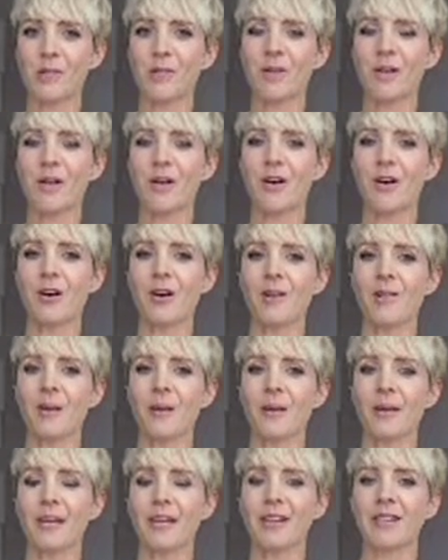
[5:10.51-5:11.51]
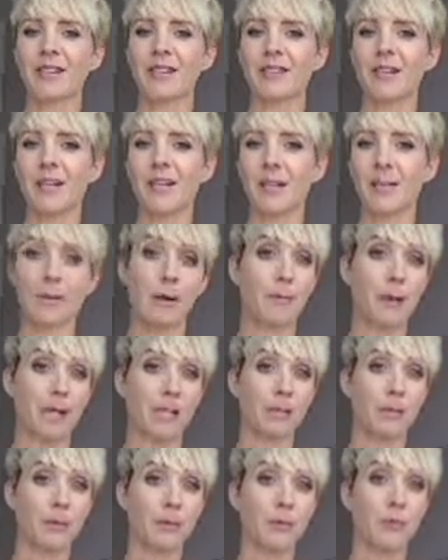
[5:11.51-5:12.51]
my medical training, my
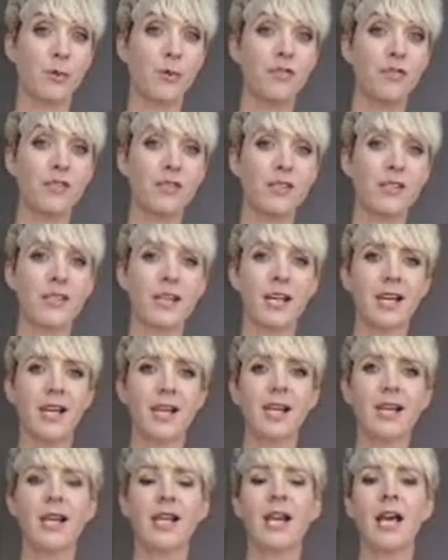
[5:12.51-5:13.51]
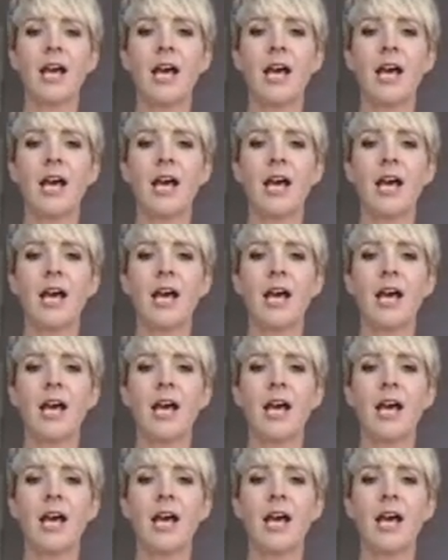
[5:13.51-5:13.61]
medical midwifery training,